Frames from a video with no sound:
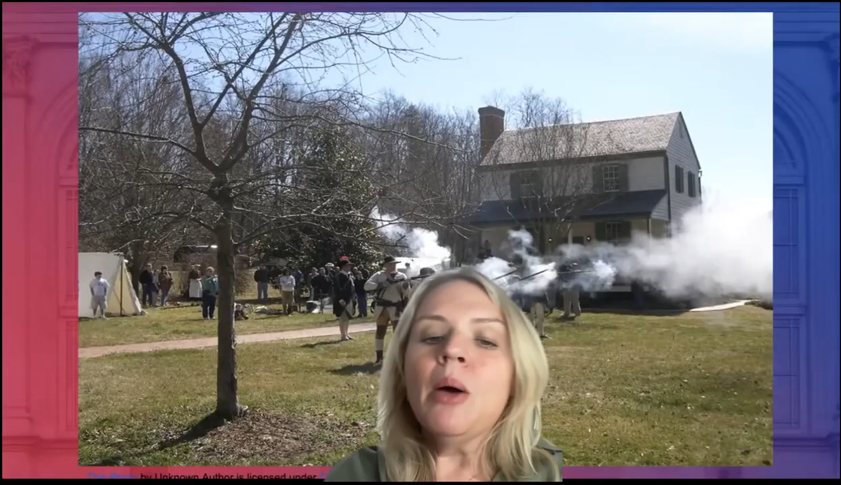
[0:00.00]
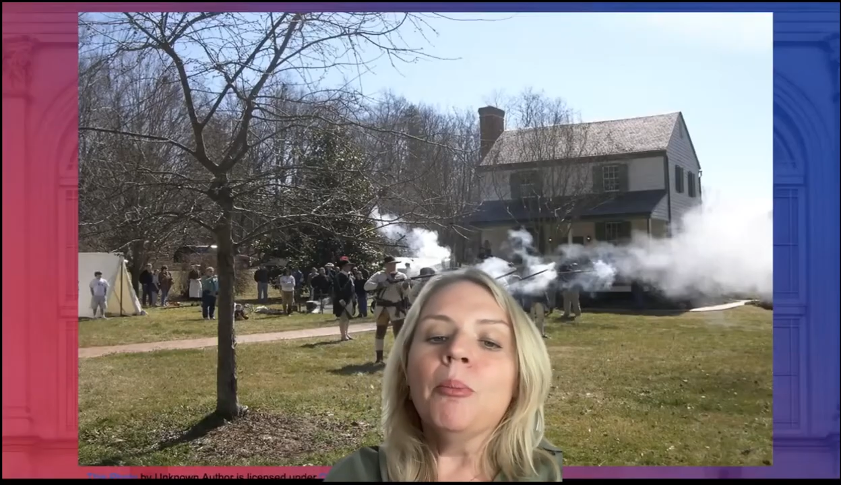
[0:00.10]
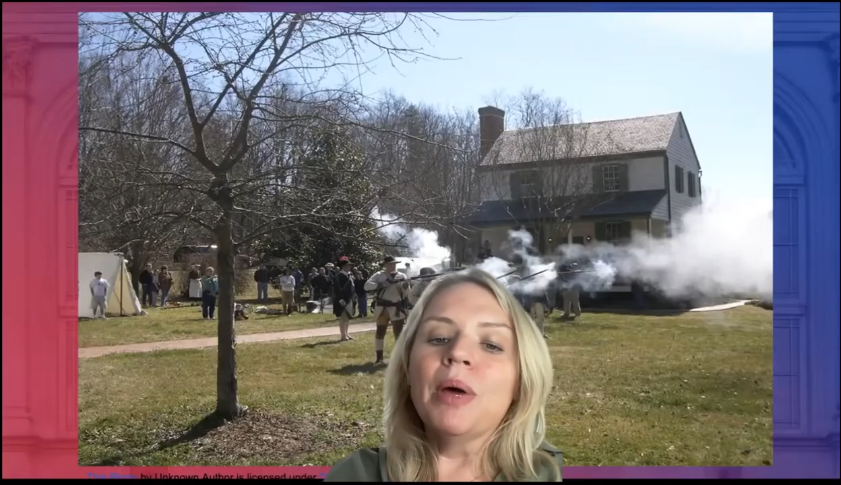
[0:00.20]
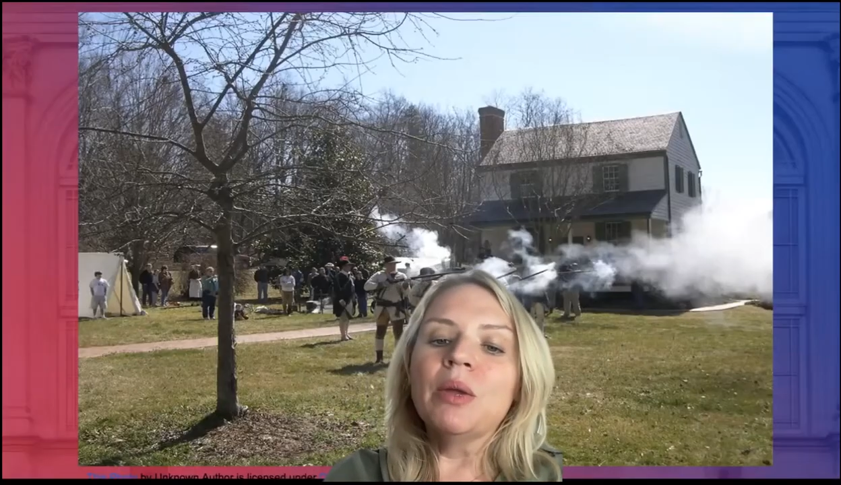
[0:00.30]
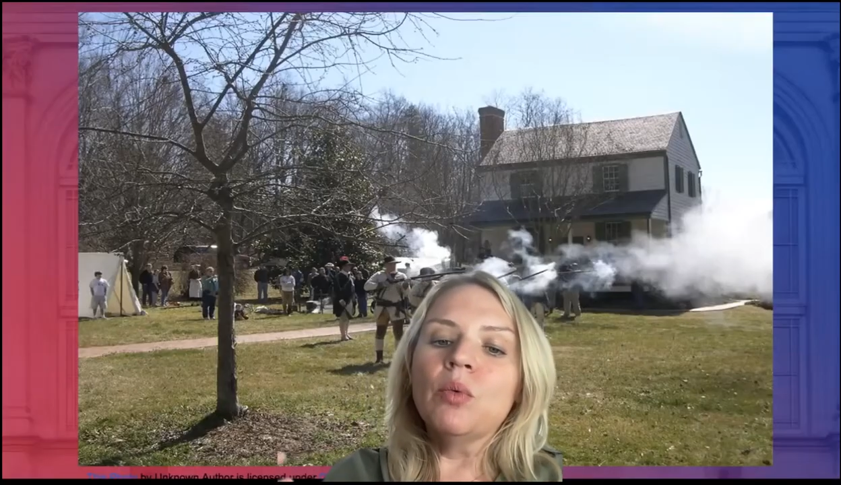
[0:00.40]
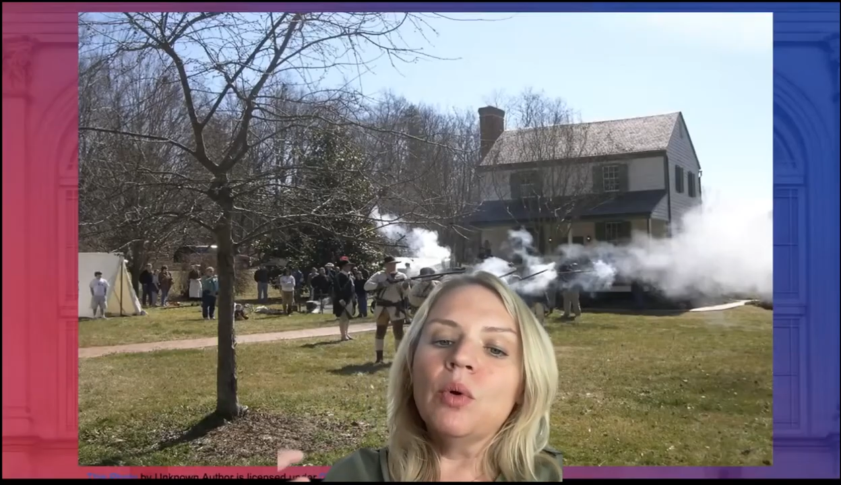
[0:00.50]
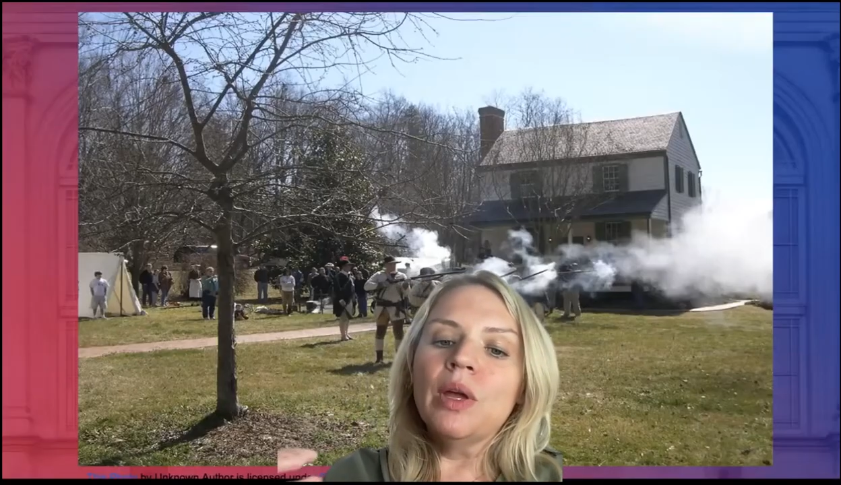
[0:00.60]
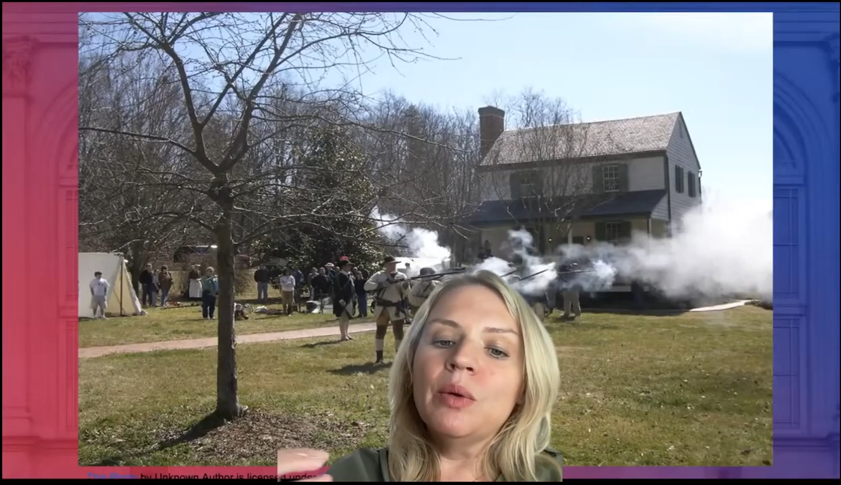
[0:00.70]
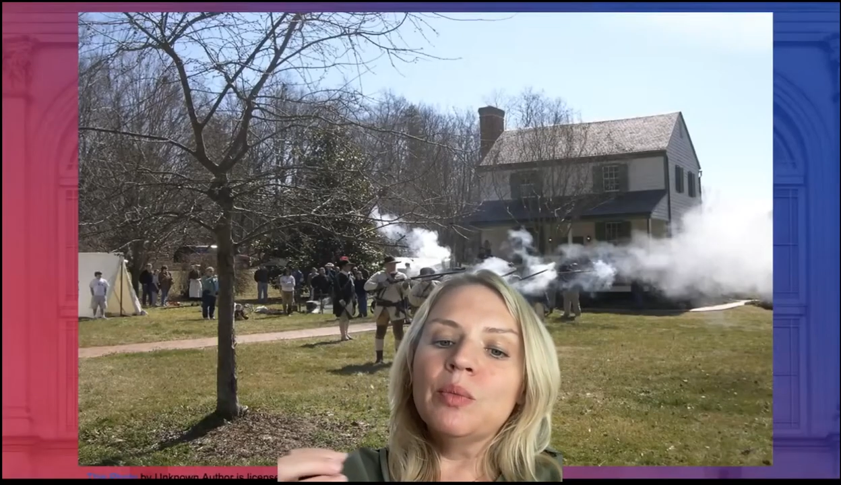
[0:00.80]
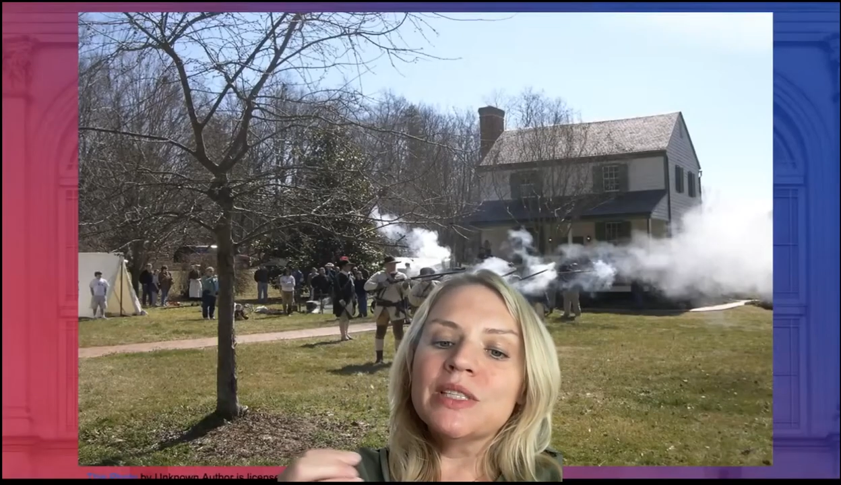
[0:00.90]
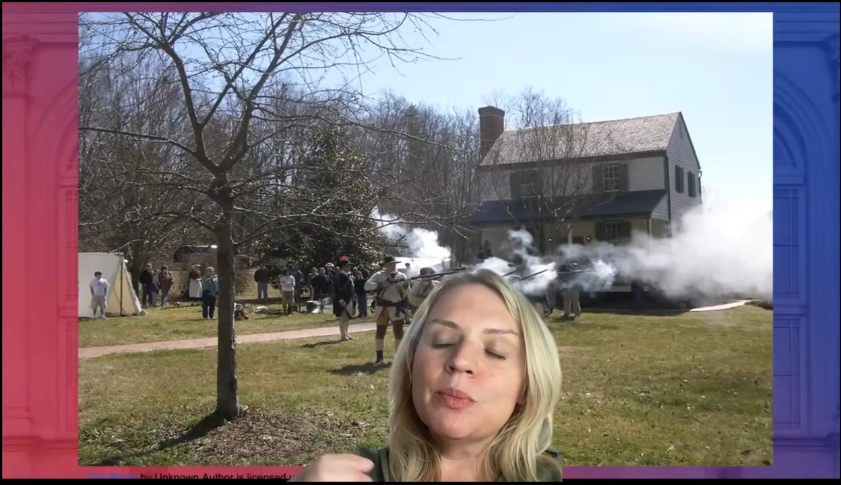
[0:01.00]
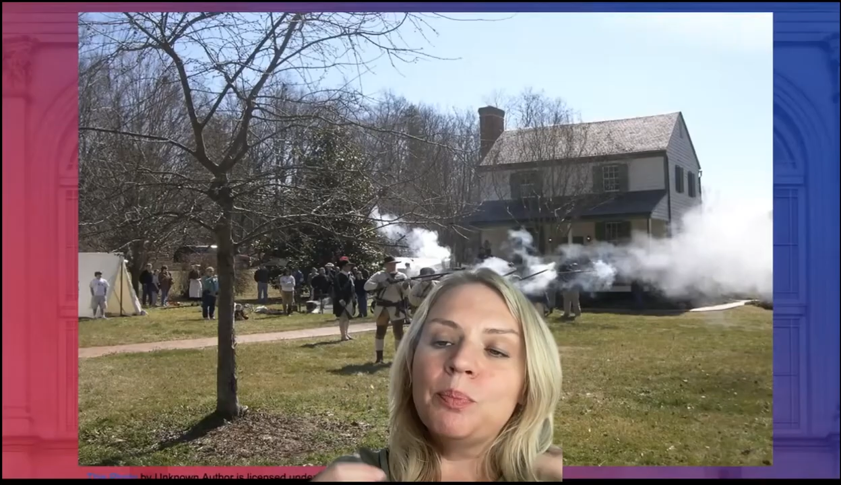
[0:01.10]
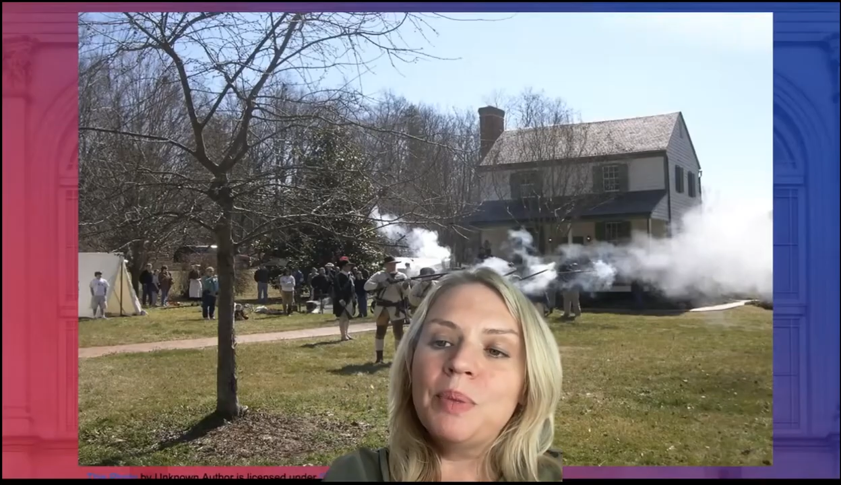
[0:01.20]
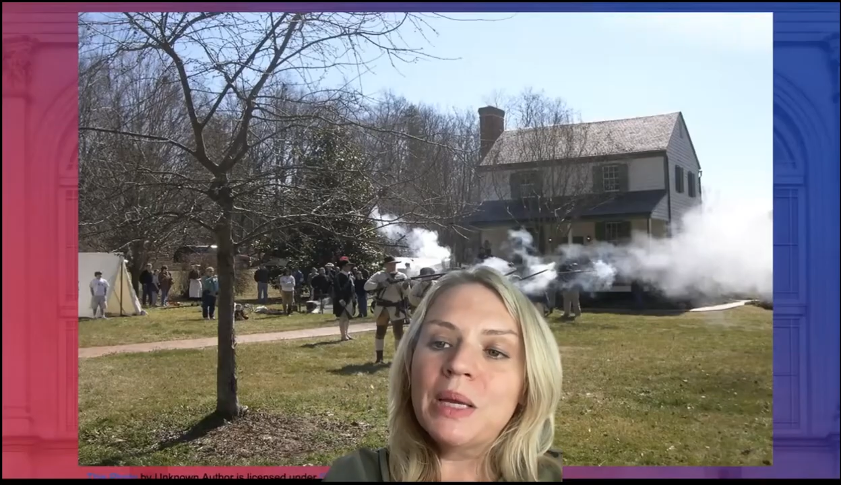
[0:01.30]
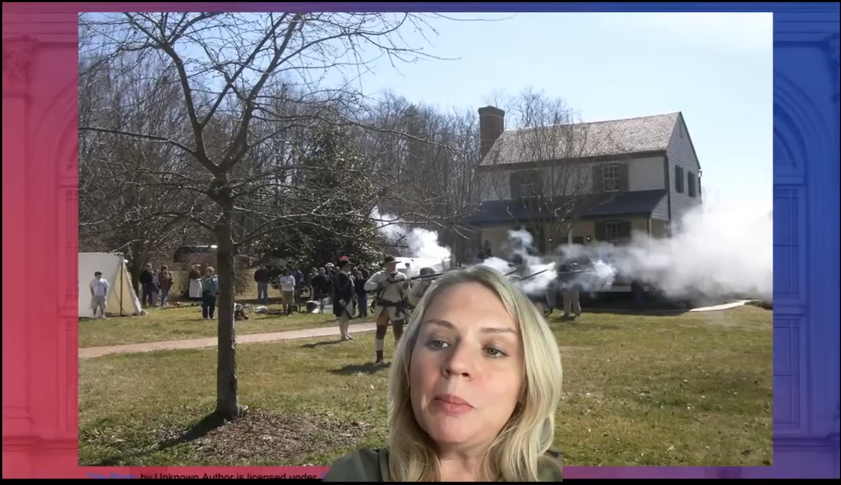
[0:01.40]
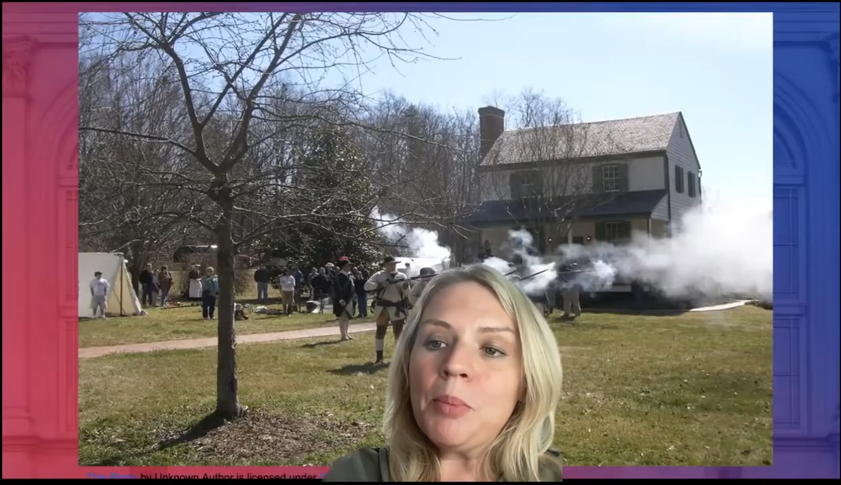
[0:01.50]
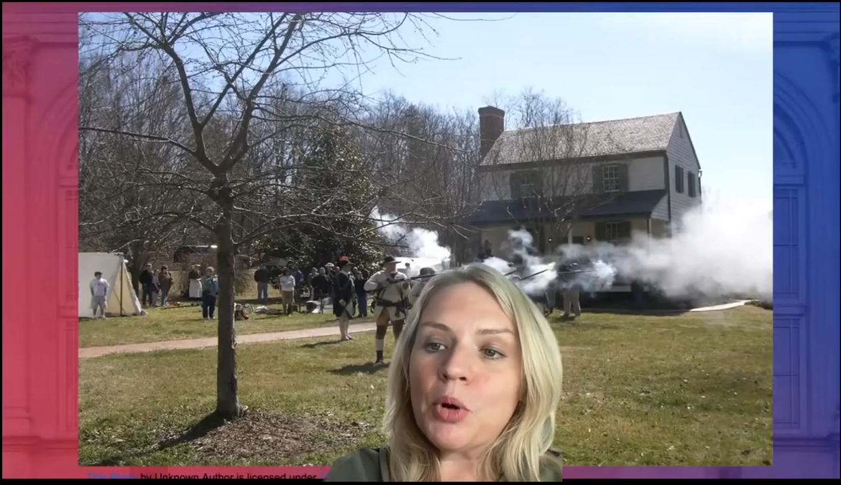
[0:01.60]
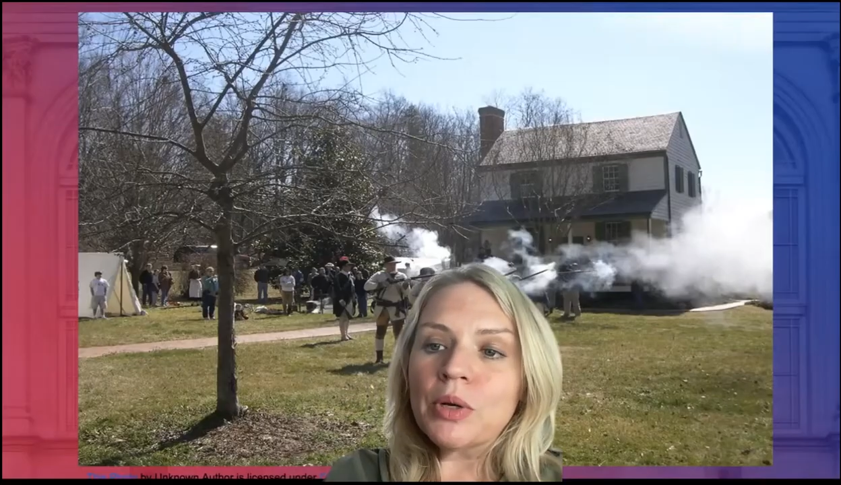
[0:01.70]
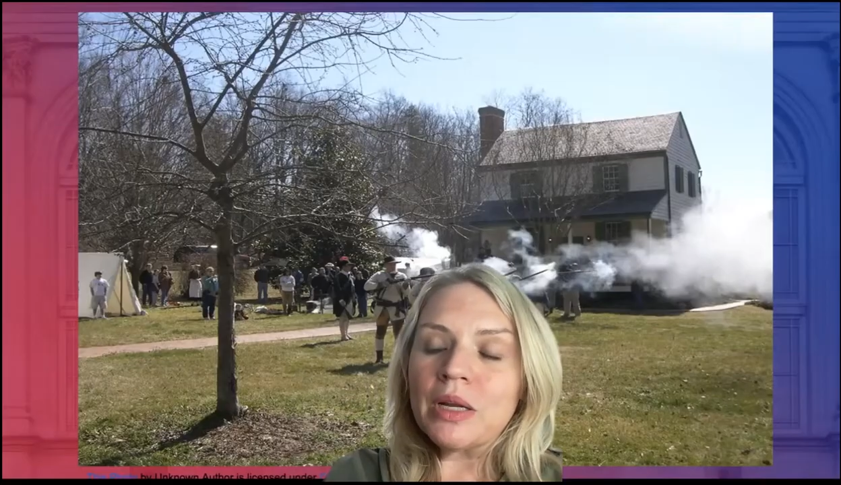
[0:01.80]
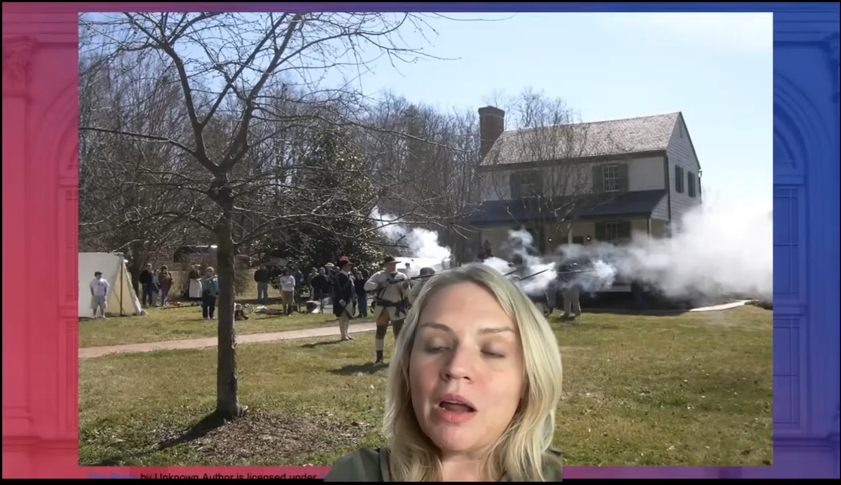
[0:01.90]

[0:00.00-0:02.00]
But it was a big burden